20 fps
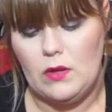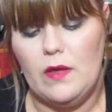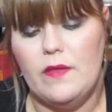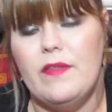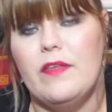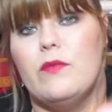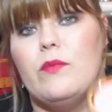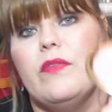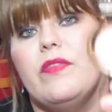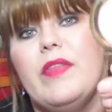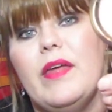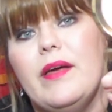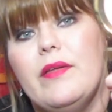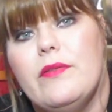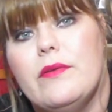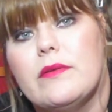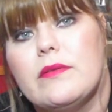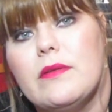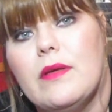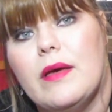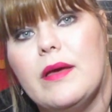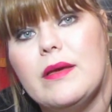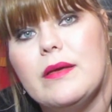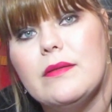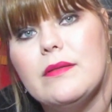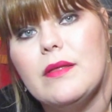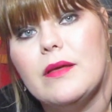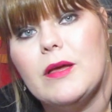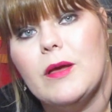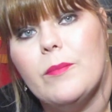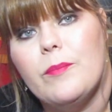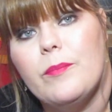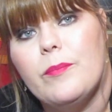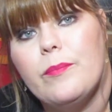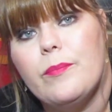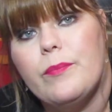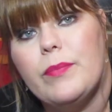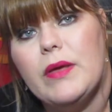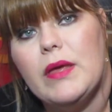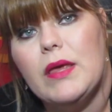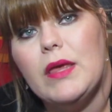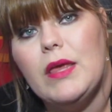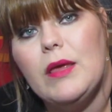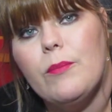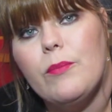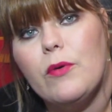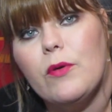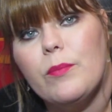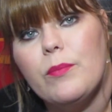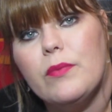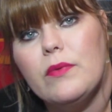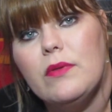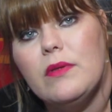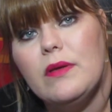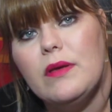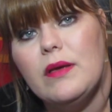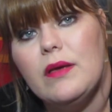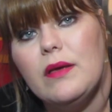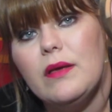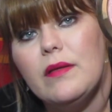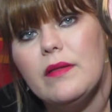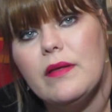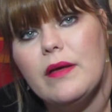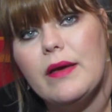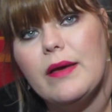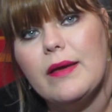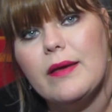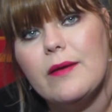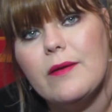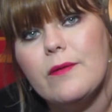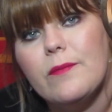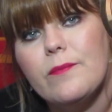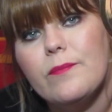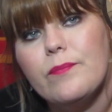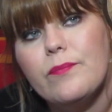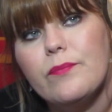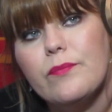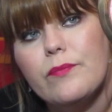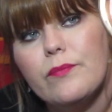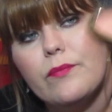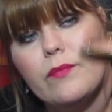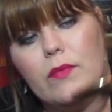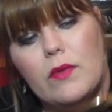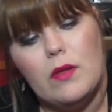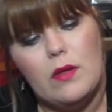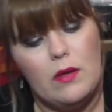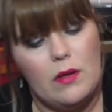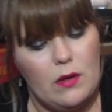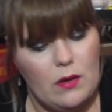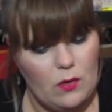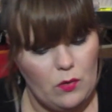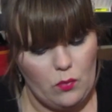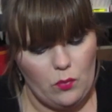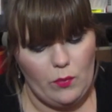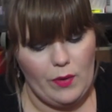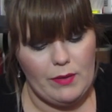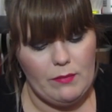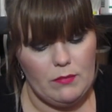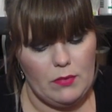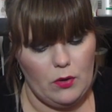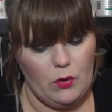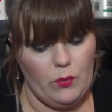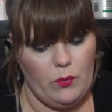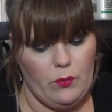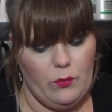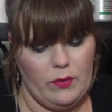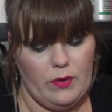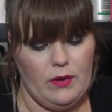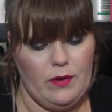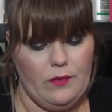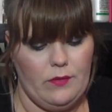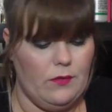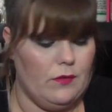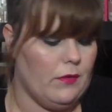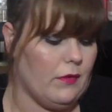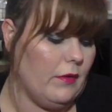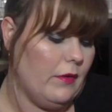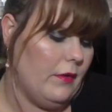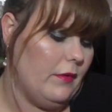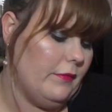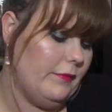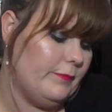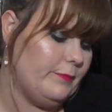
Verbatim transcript: And that's what that looks like. It's like a pinky purpley like rainbow color.